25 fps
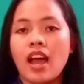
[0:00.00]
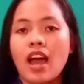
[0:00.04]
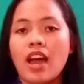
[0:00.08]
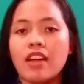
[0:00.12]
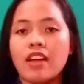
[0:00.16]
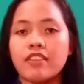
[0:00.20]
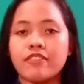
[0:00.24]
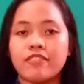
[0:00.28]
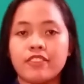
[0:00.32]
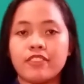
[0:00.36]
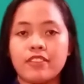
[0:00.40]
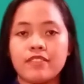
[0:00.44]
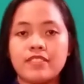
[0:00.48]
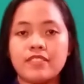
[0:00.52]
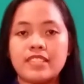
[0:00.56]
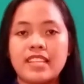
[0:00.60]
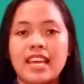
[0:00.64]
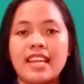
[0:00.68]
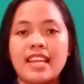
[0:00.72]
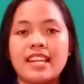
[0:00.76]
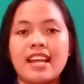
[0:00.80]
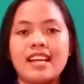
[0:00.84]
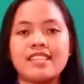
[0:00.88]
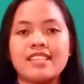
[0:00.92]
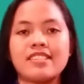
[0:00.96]
adverbs,
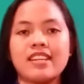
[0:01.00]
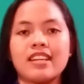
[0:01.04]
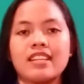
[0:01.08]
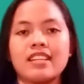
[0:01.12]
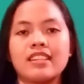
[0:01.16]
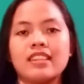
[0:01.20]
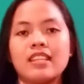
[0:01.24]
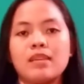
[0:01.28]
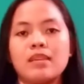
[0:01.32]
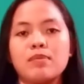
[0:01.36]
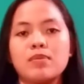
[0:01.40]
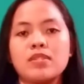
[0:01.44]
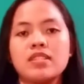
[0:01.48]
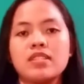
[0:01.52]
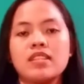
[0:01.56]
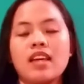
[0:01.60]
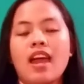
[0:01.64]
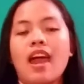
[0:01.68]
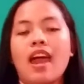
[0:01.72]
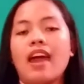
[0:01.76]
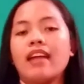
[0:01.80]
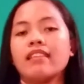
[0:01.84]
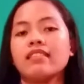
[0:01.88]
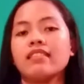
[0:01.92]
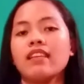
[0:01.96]
and adjectives,
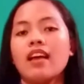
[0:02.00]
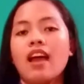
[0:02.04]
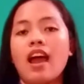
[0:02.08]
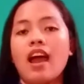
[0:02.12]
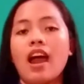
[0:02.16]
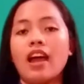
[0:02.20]
and